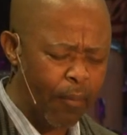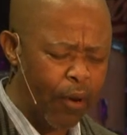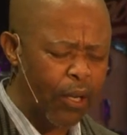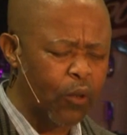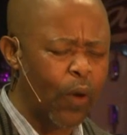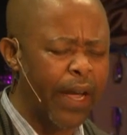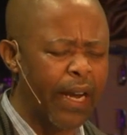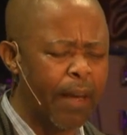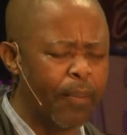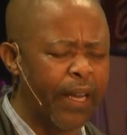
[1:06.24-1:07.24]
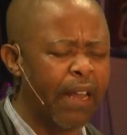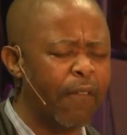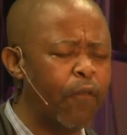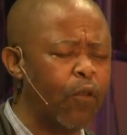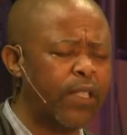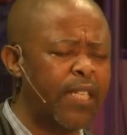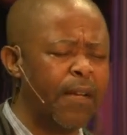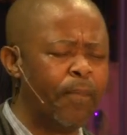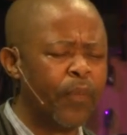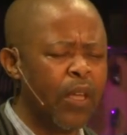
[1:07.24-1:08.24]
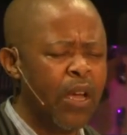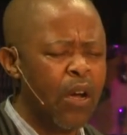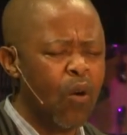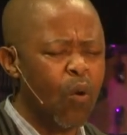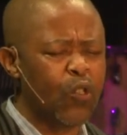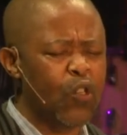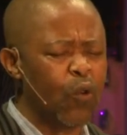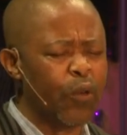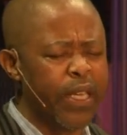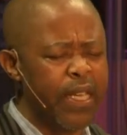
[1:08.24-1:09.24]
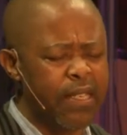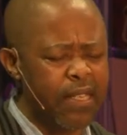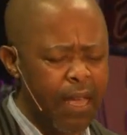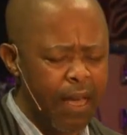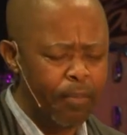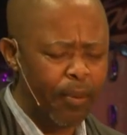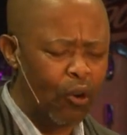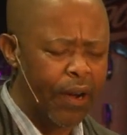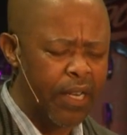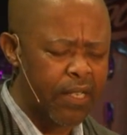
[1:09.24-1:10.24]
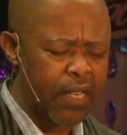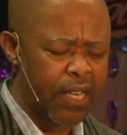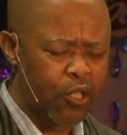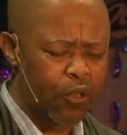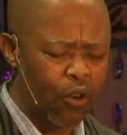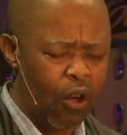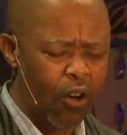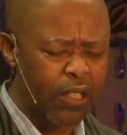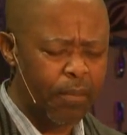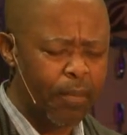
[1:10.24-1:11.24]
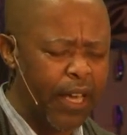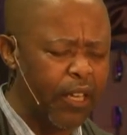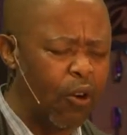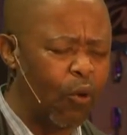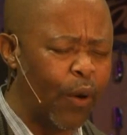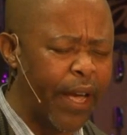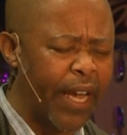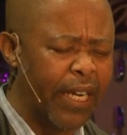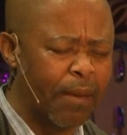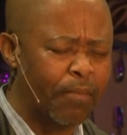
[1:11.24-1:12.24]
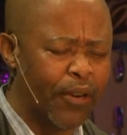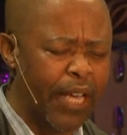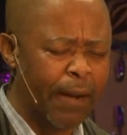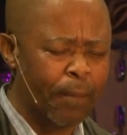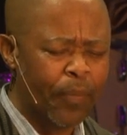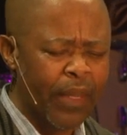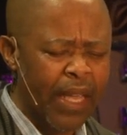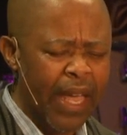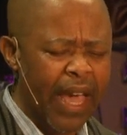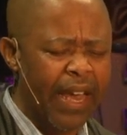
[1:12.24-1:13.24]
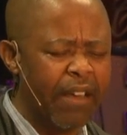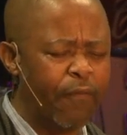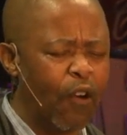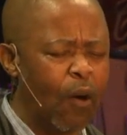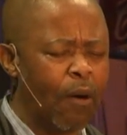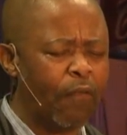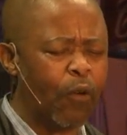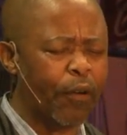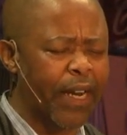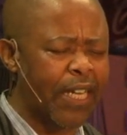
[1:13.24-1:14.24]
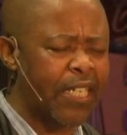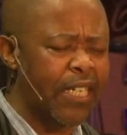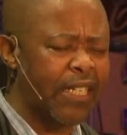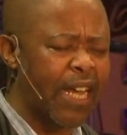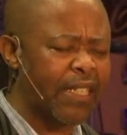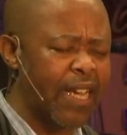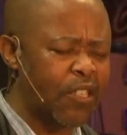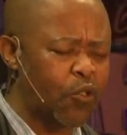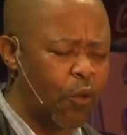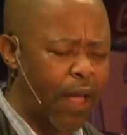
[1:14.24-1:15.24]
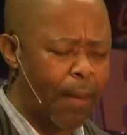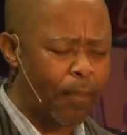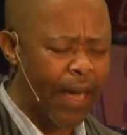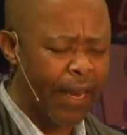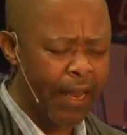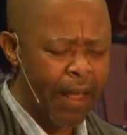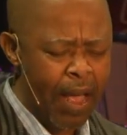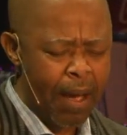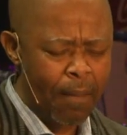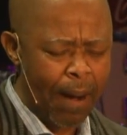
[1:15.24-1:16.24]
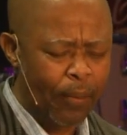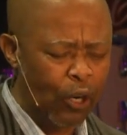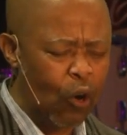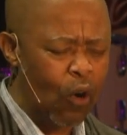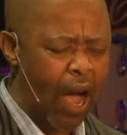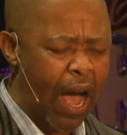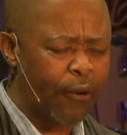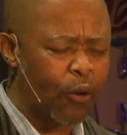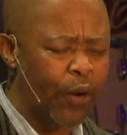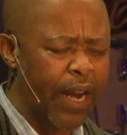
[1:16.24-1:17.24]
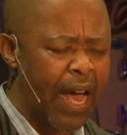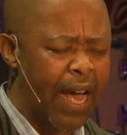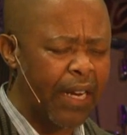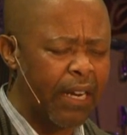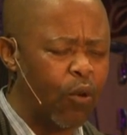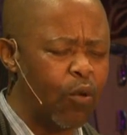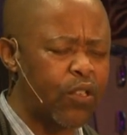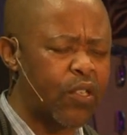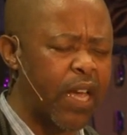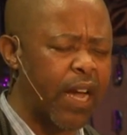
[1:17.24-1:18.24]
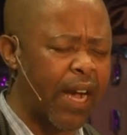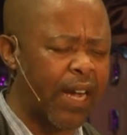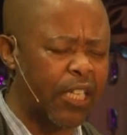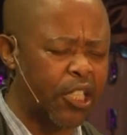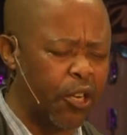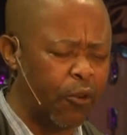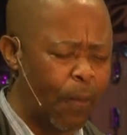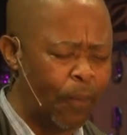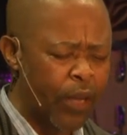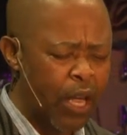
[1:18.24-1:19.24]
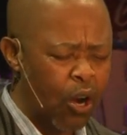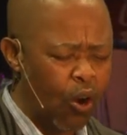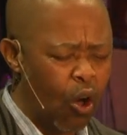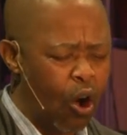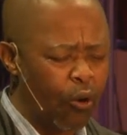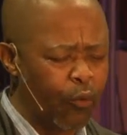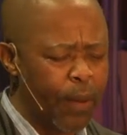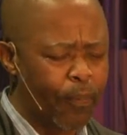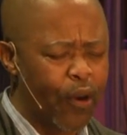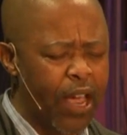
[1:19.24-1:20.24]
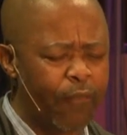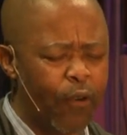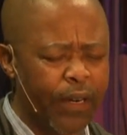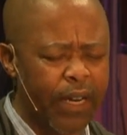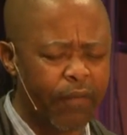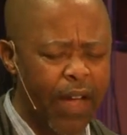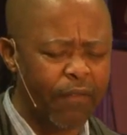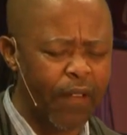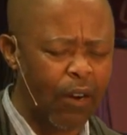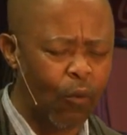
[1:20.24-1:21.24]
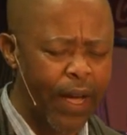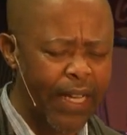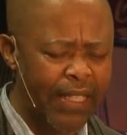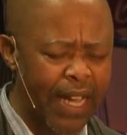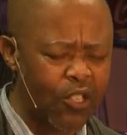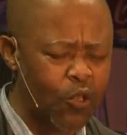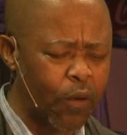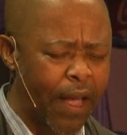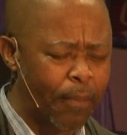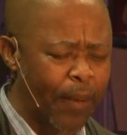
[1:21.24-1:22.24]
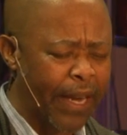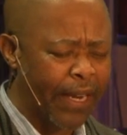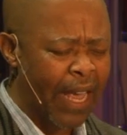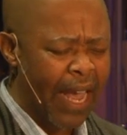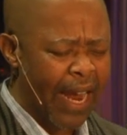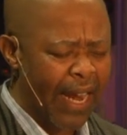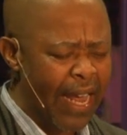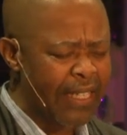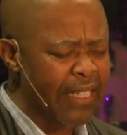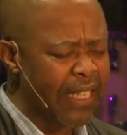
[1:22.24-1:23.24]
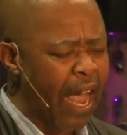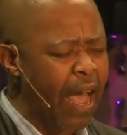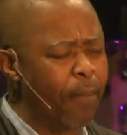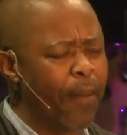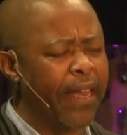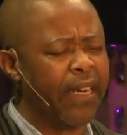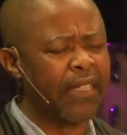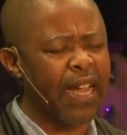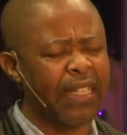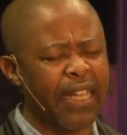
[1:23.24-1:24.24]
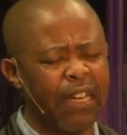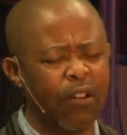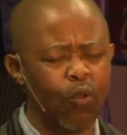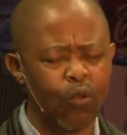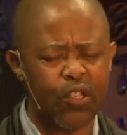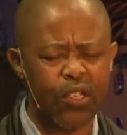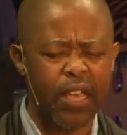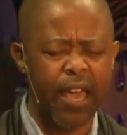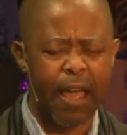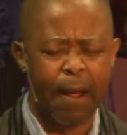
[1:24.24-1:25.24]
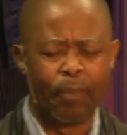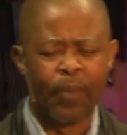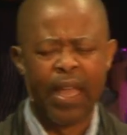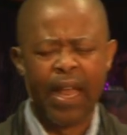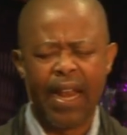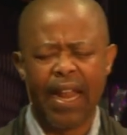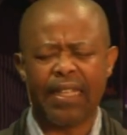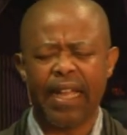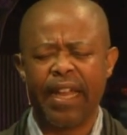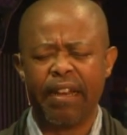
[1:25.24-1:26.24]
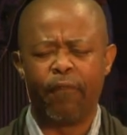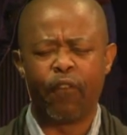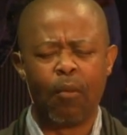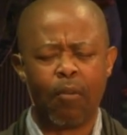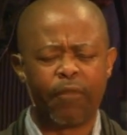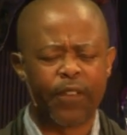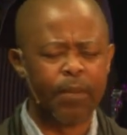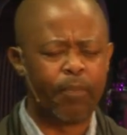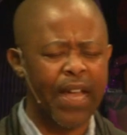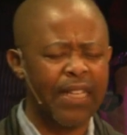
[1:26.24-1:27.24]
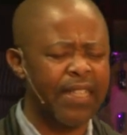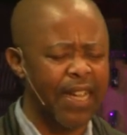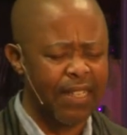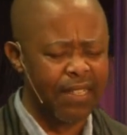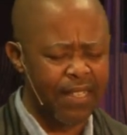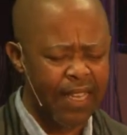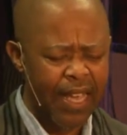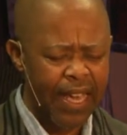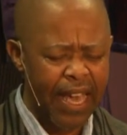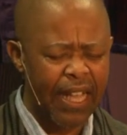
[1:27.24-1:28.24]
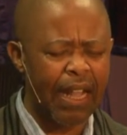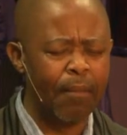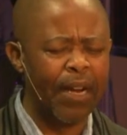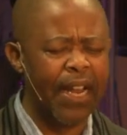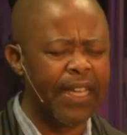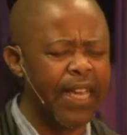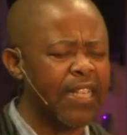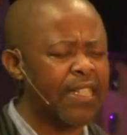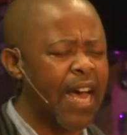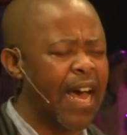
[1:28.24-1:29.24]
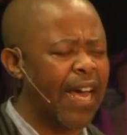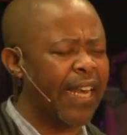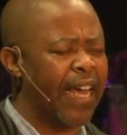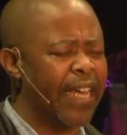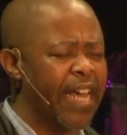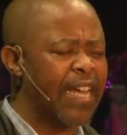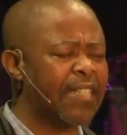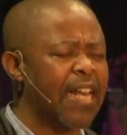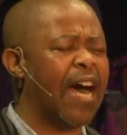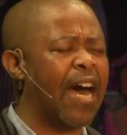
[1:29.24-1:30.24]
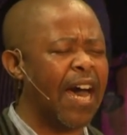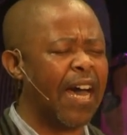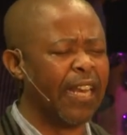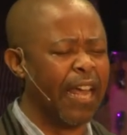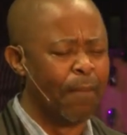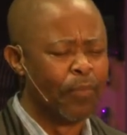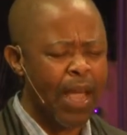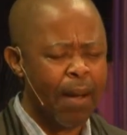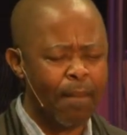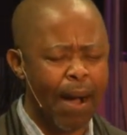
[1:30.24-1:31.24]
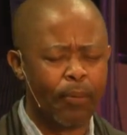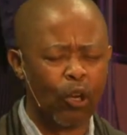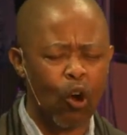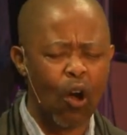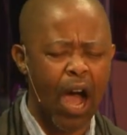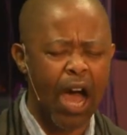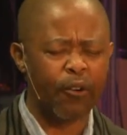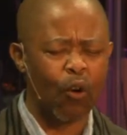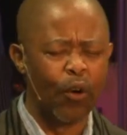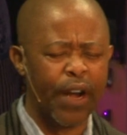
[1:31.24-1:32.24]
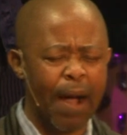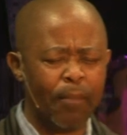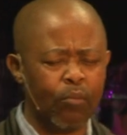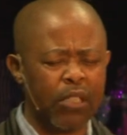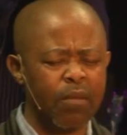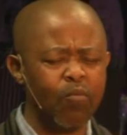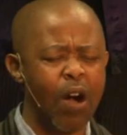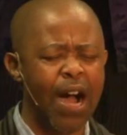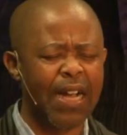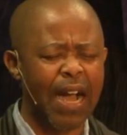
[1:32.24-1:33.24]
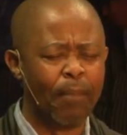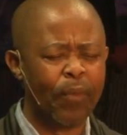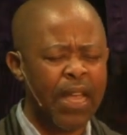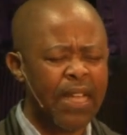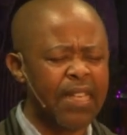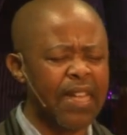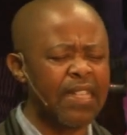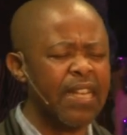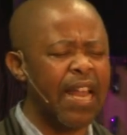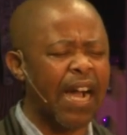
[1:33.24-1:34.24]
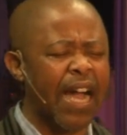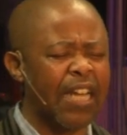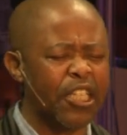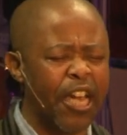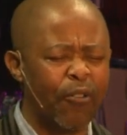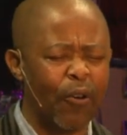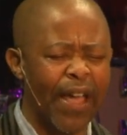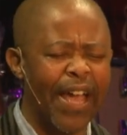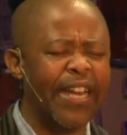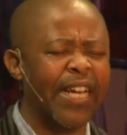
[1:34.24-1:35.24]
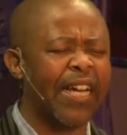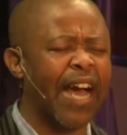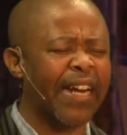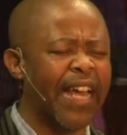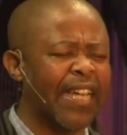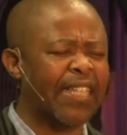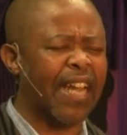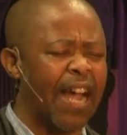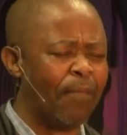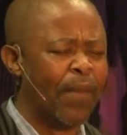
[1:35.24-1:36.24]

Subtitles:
Moya ngcwele phinda futhi usilungise empilweni zethu. Lord, may your word bring any form of correction that has to happen. Maphilong arona le ho seng ha kajeno. Lord, we pray for revival where it has to happen. Let it happen ntate le ho seng. Let any form of repentance e tlameleng etsahale maphilong arona mudimo wa ka tsatsin la kajeno. Any character